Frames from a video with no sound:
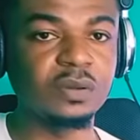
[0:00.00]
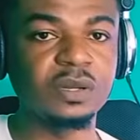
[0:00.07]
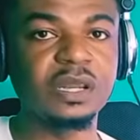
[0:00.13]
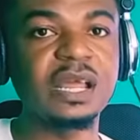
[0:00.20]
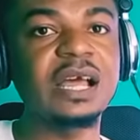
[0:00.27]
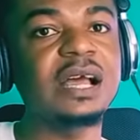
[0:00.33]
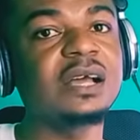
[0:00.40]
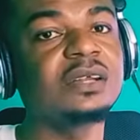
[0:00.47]

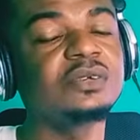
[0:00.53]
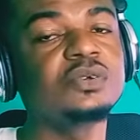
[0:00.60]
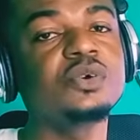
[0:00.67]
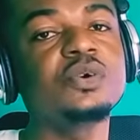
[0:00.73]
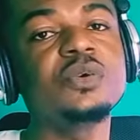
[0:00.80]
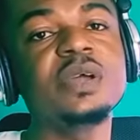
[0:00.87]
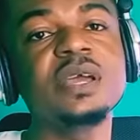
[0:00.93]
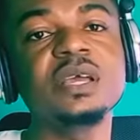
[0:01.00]
la do
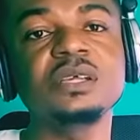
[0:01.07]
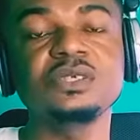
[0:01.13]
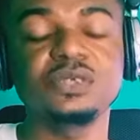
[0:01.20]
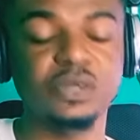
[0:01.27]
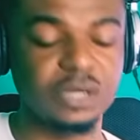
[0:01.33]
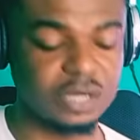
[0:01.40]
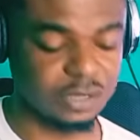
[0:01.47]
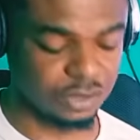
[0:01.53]
re
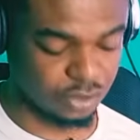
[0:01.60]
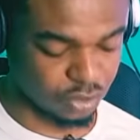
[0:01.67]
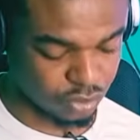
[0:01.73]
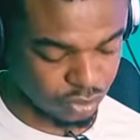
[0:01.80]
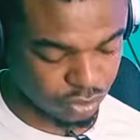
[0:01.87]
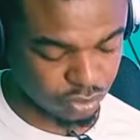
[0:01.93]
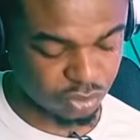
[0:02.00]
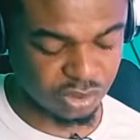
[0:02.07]
so la
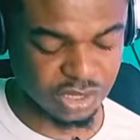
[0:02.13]
so.